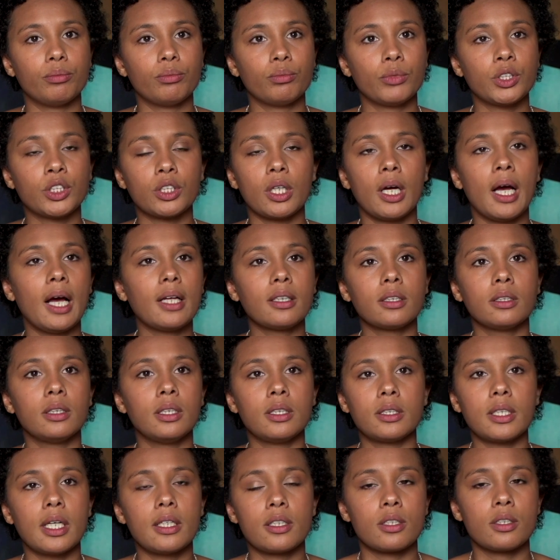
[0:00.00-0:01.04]
which I hadn't
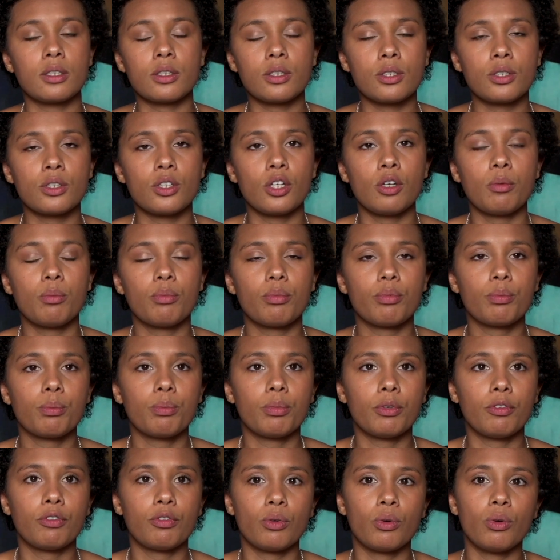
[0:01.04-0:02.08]
intended to do
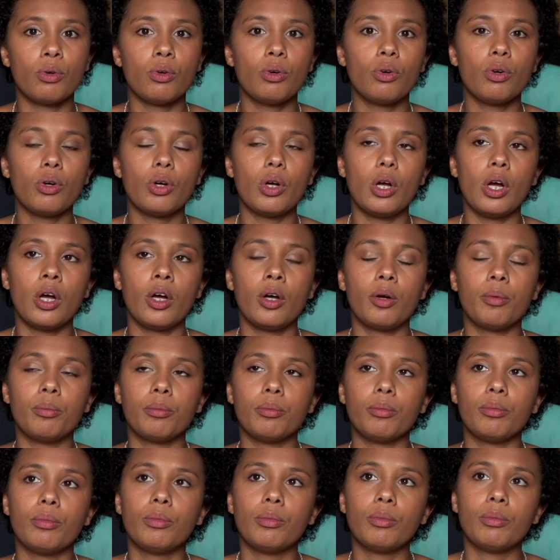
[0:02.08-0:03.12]
before,
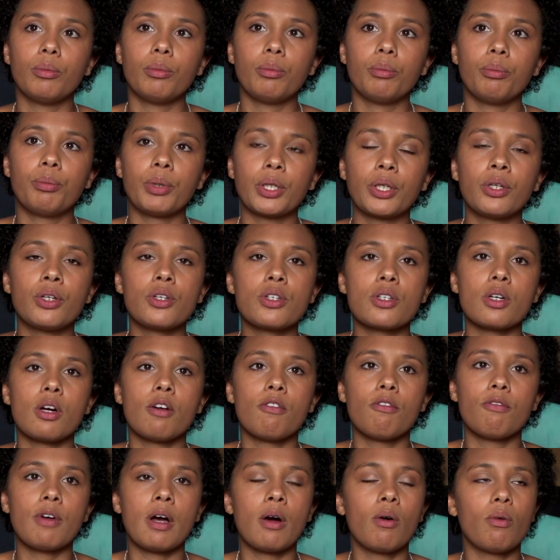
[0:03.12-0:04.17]
because I
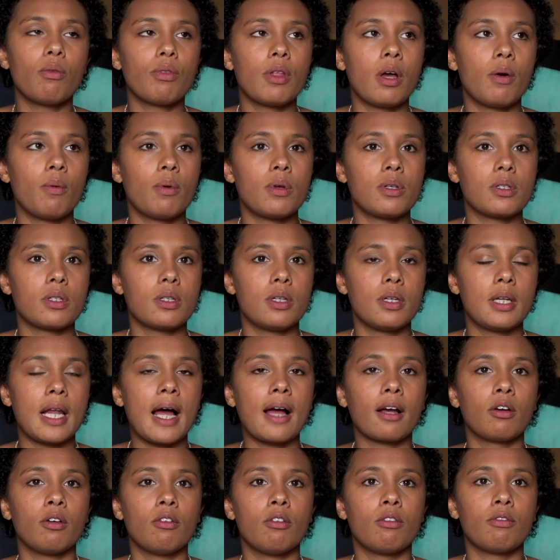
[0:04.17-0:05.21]
felt there was a
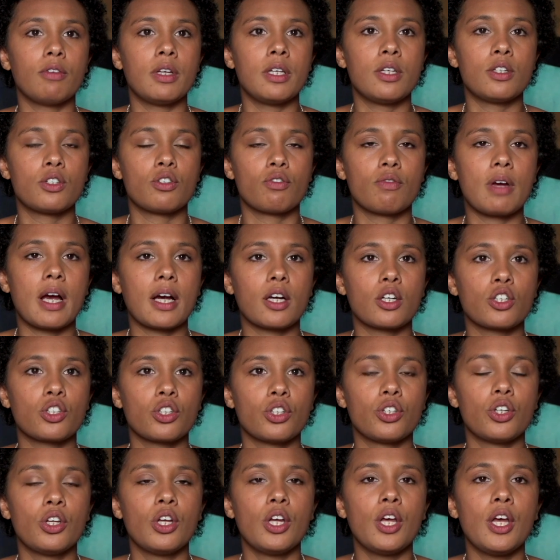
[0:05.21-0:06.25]
lack of
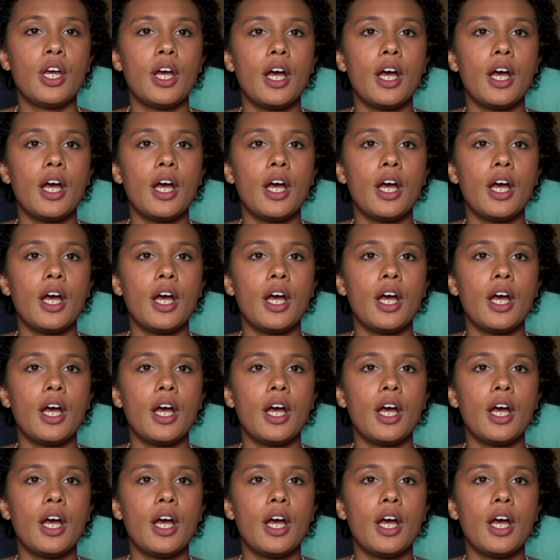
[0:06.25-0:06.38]
interaction.